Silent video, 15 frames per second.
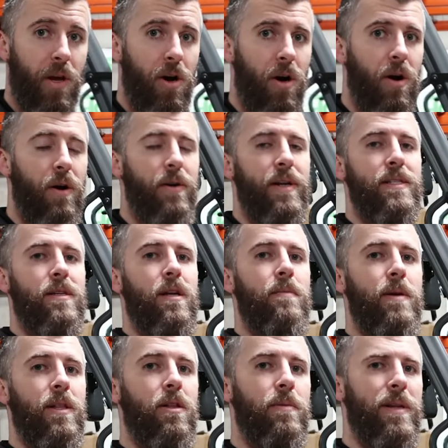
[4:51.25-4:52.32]
cart is going to
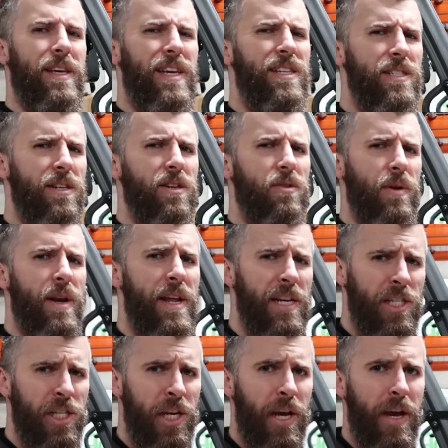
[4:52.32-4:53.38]
be a little bit easier to
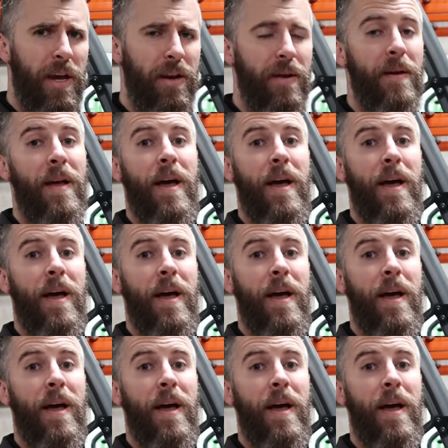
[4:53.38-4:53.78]
initiate.